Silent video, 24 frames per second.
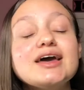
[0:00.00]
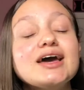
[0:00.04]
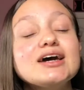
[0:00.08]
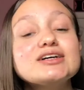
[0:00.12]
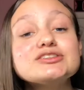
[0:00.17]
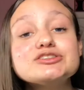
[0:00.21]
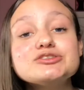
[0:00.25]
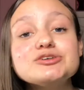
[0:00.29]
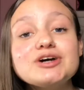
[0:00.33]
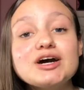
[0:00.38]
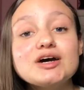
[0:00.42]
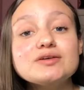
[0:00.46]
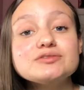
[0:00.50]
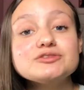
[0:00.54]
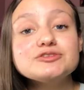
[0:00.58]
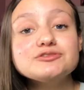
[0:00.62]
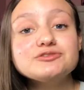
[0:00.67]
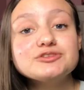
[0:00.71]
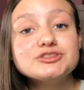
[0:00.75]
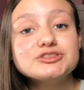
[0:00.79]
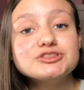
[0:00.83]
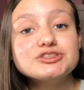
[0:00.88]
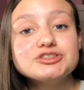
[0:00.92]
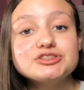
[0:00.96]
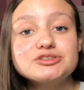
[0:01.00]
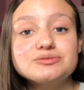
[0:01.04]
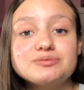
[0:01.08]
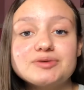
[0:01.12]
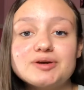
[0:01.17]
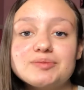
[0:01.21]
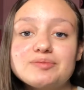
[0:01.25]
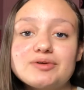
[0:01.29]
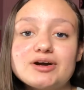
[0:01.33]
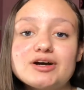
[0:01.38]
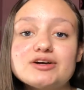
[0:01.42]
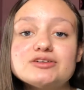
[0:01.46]
And so after finishing my
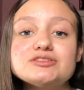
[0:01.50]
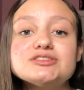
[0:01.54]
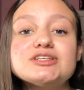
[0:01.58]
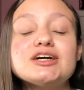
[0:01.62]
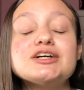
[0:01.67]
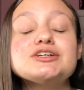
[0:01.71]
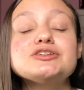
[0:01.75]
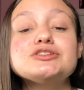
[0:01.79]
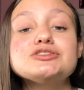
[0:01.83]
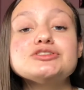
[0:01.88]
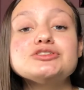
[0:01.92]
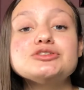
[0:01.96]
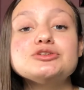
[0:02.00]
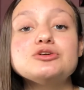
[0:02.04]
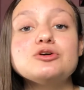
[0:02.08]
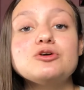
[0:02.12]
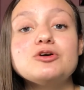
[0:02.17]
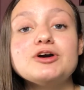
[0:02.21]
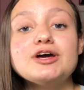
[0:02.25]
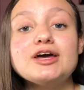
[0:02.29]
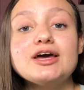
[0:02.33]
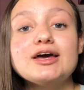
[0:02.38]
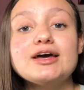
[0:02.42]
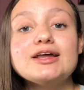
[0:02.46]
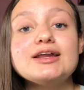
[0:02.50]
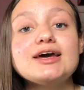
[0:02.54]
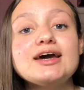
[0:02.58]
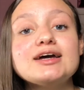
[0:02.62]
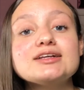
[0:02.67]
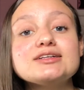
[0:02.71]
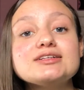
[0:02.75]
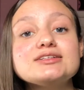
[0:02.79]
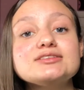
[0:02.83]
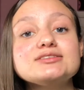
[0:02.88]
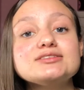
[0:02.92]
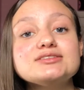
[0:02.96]
brows, I usually go ahead
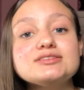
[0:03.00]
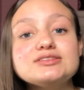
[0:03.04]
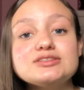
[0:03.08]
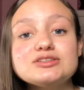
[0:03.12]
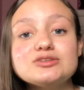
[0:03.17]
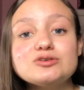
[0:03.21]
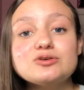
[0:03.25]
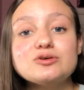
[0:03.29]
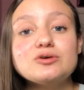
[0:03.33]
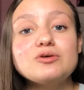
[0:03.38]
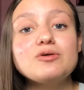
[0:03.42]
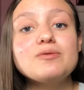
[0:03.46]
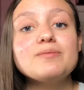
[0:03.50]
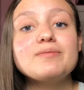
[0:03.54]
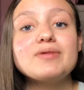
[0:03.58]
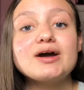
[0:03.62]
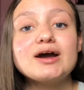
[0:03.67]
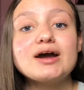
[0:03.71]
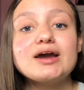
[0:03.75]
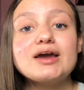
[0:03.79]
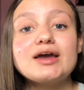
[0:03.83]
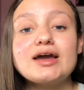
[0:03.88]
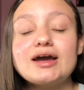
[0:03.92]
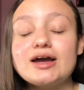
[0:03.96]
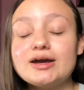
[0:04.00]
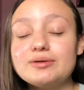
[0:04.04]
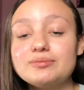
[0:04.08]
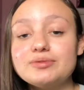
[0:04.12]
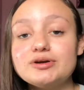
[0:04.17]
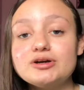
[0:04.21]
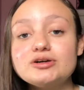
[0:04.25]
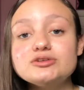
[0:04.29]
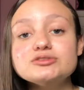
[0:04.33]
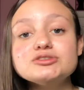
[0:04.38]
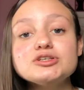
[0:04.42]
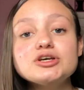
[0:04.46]
and conceal my
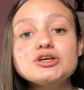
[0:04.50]
eyebrows.